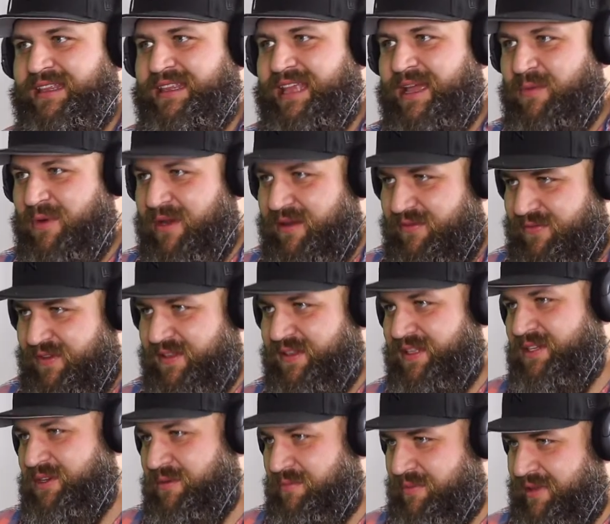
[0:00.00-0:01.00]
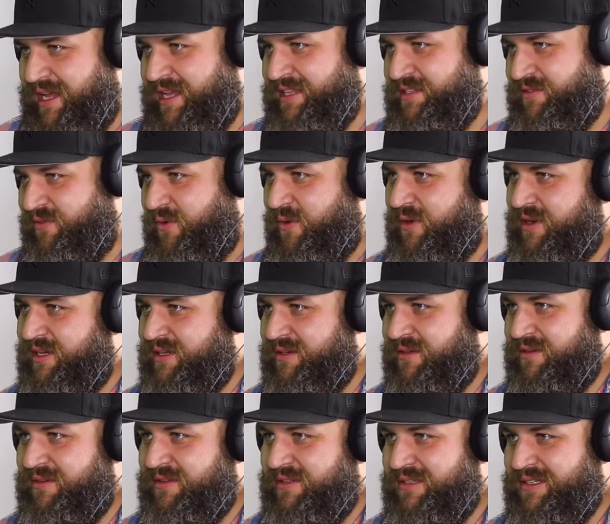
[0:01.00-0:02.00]
They want to fill in your plans for you. So
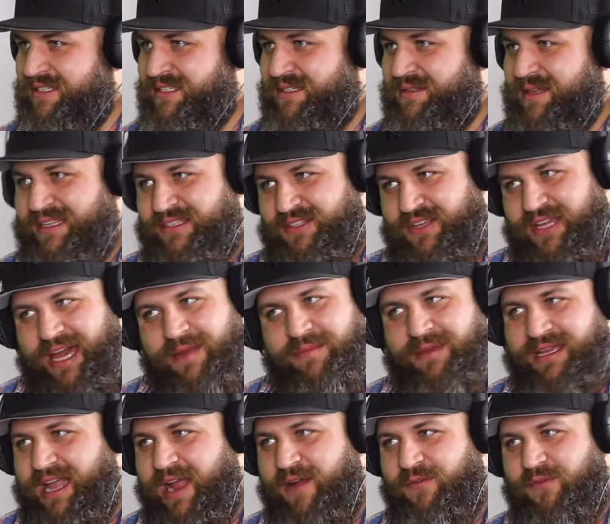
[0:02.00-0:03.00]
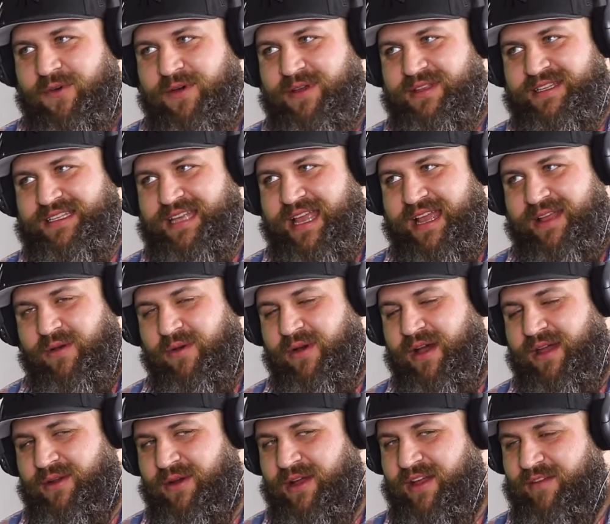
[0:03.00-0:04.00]
you gotta be careful in saying, "Oh, I
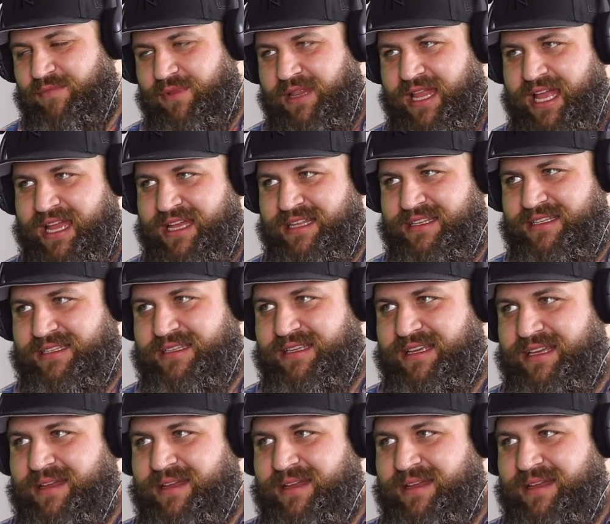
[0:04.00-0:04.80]
don't have plans."